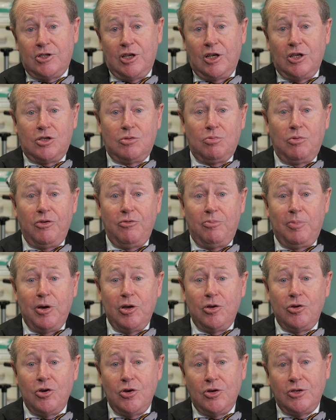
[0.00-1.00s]
since we've
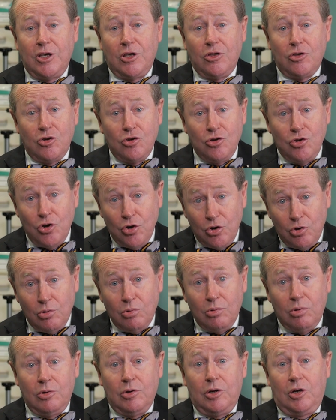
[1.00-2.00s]
been using the
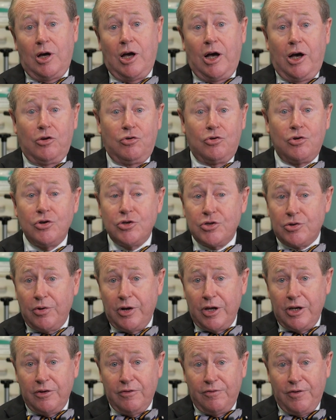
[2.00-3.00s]
new uh,
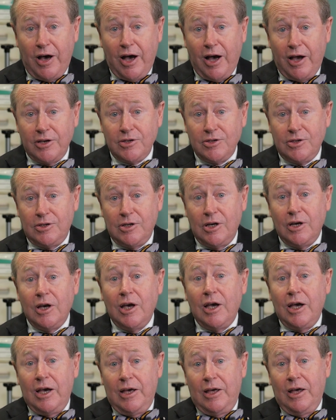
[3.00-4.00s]
TruScreen device,
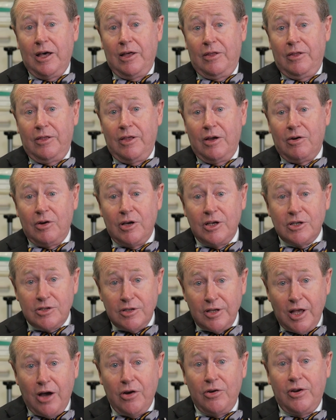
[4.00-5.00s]
there is
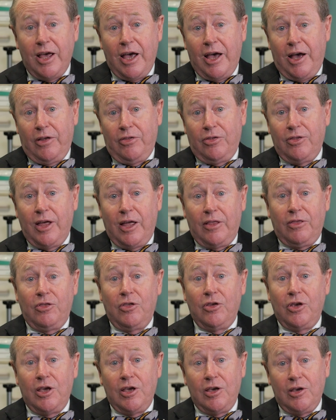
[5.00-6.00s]
no doubt that
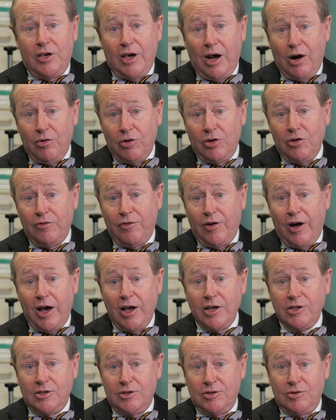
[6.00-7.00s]
the current
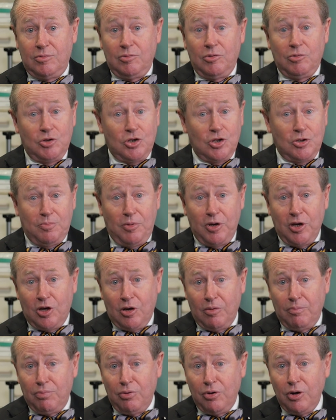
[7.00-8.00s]
device, which has been
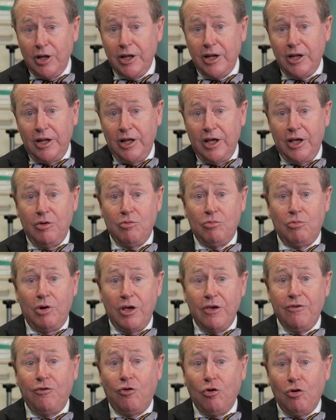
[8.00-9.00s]
completely
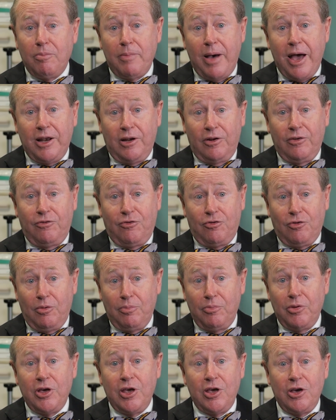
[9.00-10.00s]
reformatted
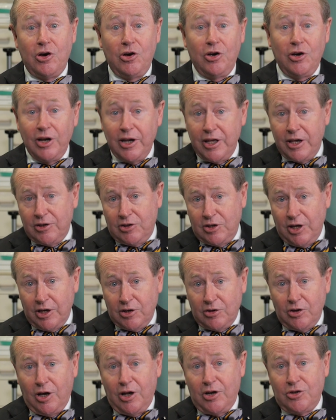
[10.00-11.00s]
from the earlier
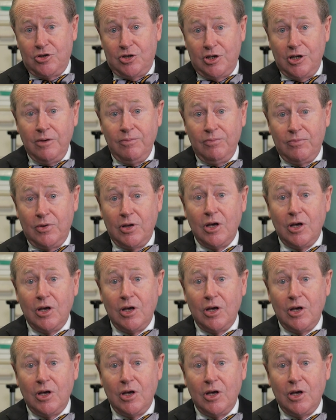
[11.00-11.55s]
technology,